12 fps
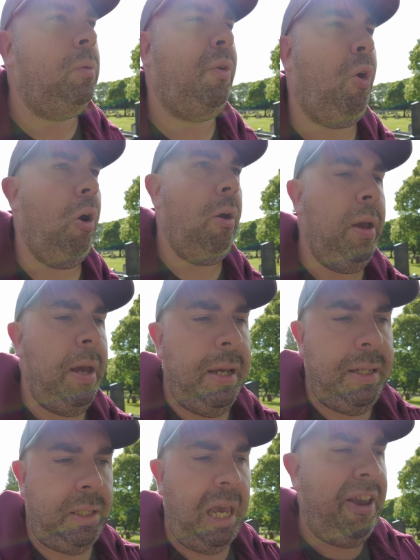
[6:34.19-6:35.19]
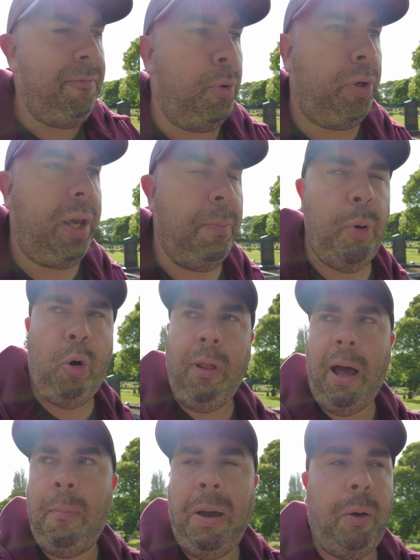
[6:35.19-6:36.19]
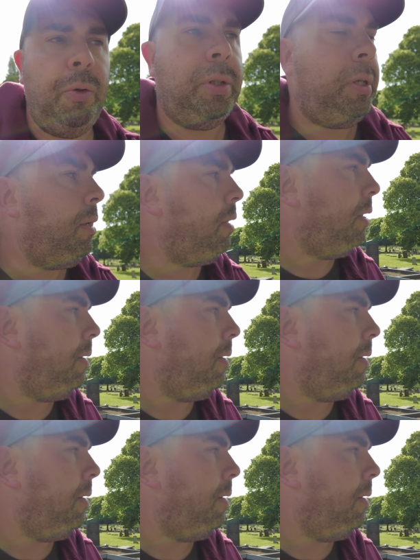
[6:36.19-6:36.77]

We've got to save money, pull our belts,